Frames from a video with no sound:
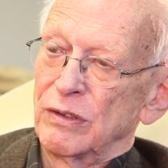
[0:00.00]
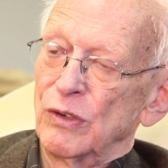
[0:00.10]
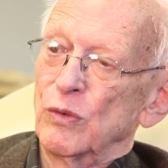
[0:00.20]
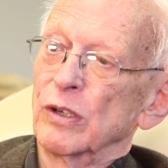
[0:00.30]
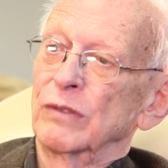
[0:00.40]
who
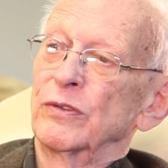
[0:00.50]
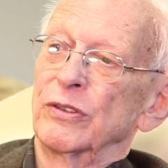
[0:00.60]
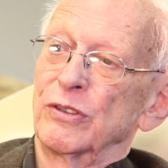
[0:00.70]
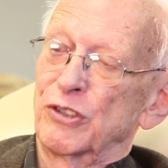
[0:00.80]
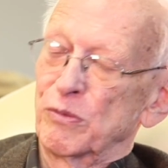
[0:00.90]
worked for
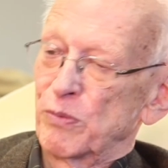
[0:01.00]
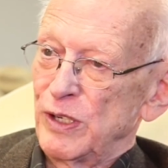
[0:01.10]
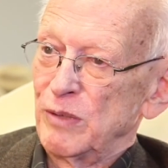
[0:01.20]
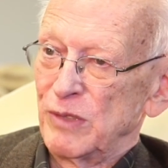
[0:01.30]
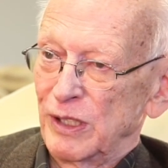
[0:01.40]
the
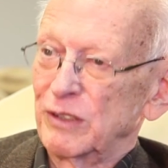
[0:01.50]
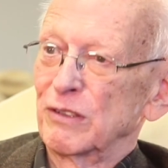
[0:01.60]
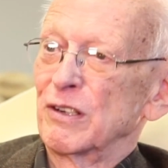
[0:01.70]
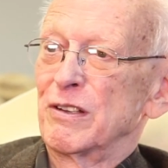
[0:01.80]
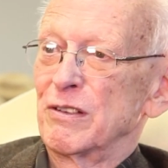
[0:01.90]
supreme
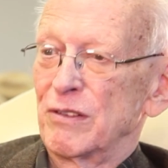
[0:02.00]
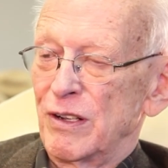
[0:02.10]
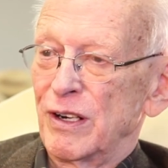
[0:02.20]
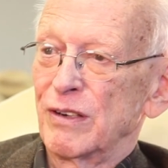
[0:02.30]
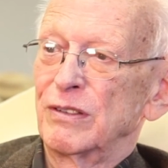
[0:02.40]
dictator
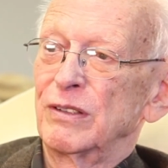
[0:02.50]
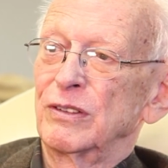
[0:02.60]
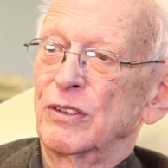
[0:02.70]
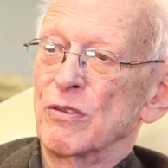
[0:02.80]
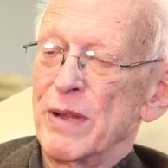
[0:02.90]
there,
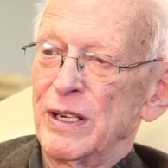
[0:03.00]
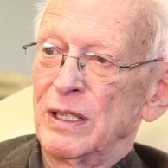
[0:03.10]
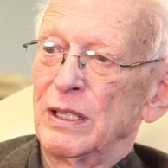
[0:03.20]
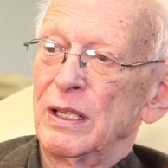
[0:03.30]
Khomeini,